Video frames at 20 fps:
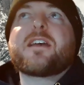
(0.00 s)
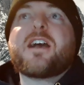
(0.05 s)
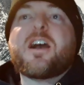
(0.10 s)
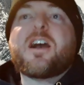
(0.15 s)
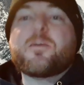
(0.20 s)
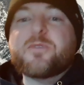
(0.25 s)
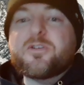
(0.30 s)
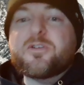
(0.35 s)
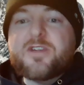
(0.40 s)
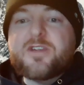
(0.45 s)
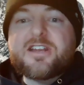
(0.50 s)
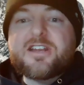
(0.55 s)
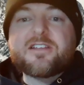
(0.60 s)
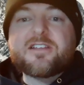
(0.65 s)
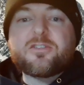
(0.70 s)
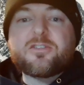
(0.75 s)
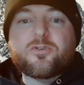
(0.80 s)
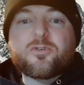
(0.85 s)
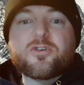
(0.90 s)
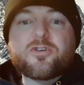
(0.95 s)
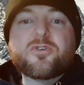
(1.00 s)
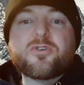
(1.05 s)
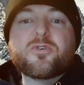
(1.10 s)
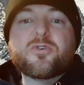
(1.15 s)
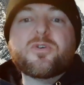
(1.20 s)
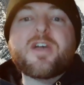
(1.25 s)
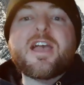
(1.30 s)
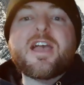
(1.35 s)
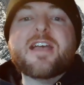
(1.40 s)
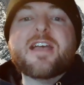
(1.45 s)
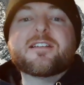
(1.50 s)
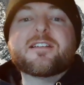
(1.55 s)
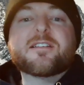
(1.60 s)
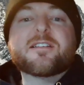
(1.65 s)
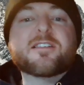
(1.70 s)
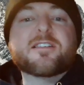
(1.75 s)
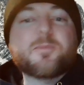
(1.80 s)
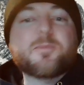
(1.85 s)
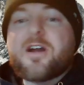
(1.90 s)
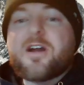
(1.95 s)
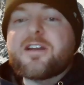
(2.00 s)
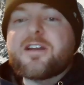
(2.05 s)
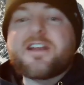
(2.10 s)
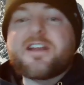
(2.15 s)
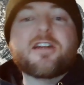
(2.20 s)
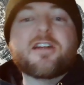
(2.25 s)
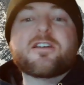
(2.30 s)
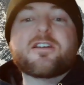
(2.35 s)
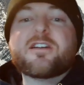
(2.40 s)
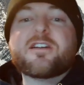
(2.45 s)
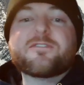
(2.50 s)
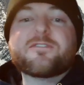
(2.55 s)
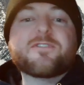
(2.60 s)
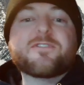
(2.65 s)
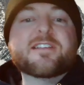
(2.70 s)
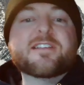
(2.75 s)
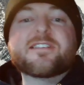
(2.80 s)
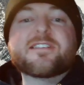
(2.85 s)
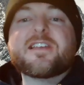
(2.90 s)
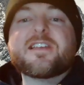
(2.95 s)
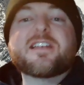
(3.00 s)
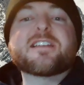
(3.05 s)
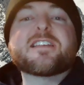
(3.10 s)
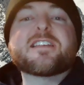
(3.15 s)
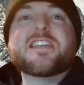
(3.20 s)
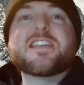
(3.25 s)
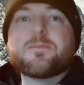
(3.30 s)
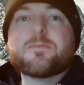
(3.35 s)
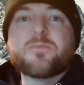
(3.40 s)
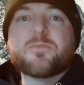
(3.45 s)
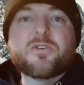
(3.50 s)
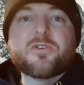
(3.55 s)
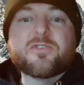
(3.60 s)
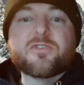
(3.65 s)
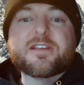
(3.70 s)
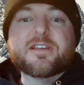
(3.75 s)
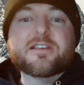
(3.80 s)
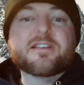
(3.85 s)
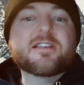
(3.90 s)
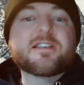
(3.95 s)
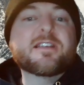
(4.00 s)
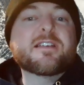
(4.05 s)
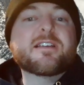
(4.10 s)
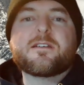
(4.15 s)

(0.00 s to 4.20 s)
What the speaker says: I'll be reading through and spot an error fix it and keep moving.